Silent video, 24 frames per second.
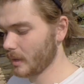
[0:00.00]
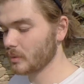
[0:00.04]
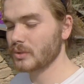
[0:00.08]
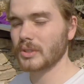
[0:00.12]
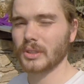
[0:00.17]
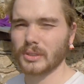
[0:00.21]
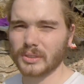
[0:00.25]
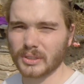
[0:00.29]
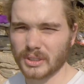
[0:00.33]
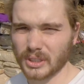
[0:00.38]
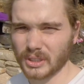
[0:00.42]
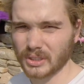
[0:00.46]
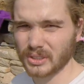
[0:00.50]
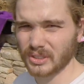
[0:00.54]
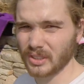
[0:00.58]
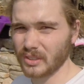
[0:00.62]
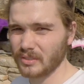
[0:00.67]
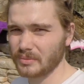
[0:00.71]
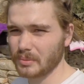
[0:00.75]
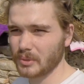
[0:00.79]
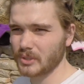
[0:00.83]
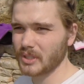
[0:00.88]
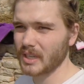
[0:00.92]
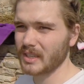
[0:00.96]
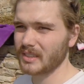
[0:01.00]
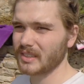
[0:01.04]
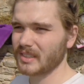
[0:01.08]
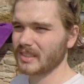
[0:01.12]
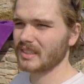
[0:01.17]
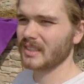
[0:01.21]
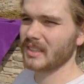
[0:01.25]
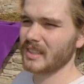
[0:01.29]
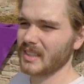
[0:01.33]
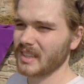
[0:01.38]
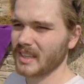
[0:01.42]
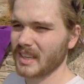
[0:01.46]
household cook stove project,
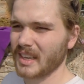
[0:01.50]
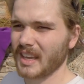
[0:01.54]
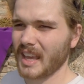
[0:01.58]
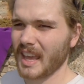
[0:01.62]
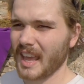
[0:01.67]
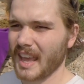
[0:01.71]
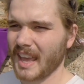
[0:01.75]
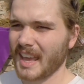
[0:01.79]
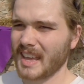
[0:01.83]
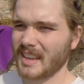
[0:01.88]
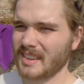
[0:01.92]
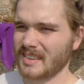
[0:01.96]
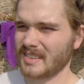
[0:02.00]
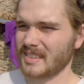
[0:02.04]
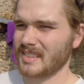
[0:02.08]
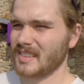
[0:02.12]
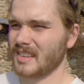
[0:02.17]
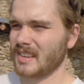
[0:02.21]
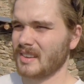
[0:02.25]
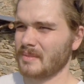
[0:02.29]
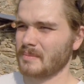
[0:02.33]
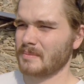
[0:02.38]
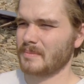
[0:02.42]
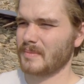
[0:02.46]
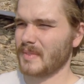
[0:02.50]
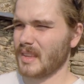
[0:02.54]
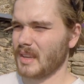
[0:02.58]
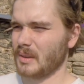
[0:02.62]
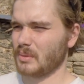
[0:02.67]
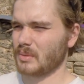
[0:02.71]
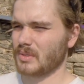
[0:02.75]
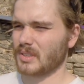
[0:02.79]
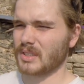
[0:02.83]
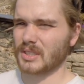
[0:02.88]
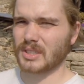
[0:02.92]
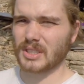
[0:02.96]
and
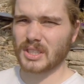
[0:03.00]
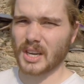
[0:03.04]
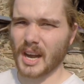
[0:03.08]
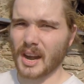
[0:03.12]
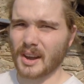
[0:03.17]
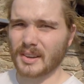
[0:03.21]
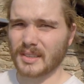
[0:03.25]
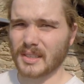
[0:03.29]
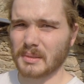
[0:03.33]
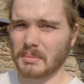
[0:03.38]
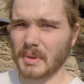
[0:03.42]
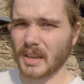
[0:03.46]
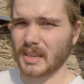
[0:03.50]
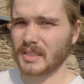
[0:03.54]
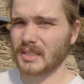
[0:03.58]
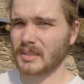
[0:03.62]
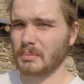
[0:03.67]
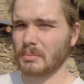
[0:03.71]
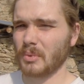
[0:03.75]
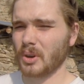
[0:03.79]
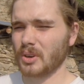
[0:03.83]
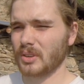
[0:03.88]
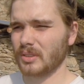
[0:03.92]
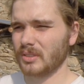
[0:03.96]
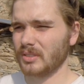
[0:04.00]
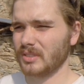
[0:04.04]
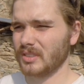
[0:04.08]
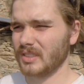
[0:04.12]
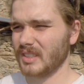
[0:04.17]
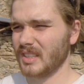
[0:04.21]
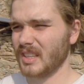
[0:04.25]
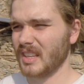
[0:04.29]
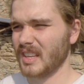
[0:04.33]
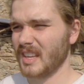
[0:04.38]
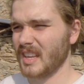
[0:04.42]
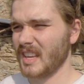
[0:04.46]
it was a charity-based model,
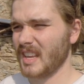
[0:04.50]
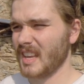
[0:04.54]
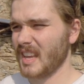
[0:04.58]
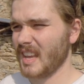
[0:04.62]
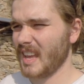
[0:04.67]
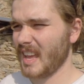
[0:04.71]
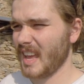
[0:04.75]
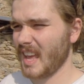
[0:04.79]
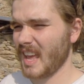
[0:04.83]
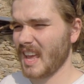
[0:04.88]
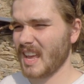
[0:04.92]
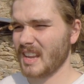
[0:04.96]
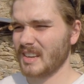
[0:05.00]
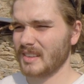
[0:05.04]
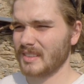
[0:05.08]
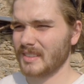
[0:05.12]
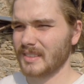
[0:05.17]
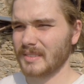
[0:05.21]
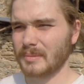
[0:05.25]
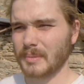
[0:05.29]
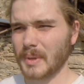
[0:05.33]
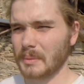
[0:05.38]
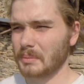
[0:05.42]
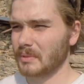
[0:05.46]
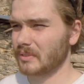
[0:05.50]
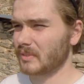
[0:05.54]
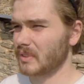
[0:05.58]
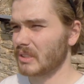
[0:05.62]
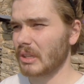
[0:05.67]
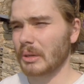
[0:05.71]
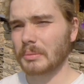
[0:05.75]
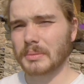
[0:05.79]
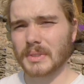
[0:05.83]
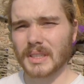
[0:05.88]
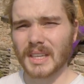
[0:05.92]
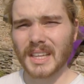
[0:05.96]
and people have
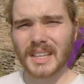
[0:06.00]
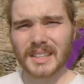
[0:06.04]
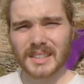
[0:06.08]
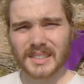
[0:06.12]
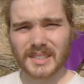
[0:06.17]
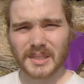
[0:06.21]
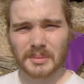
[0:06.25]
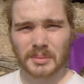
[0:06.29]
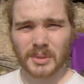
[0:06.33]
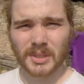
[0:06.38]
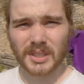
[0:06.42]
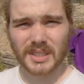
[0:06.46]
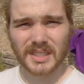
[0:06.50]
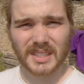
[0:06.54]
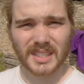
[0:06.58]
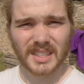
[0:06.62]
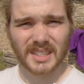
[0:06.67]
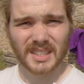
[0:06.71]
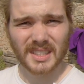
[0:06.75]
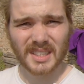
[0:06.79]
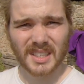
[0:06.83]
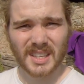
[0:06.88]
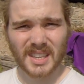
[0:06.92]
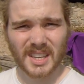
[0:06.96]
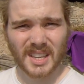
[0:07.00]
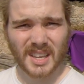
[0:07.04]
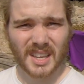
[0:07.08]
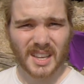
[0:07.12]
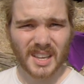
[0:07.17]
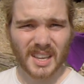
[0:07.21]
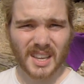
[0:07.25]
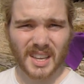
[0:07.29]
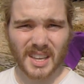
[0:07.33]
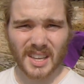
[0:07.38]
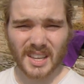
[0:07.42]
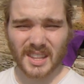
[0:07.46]
adopted it in this community.
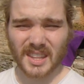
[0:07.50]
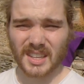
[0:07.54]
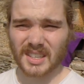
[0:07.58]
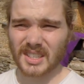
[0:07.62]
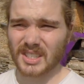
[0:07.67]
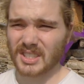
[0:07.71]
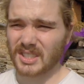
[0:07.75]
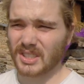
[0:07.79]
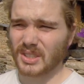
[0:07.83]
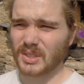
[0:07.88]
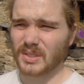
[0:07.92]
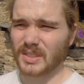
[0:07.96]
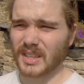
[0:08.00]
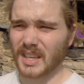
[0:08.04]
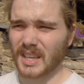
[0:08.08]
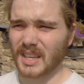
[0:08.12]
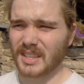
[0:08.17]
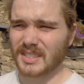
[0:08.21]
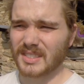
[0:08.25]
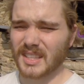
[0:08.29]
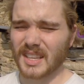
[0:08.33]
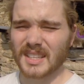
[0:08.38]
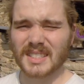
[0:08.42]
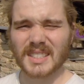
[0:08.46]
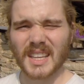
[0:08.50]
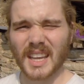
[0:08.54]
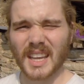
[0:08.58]
They're just using it as their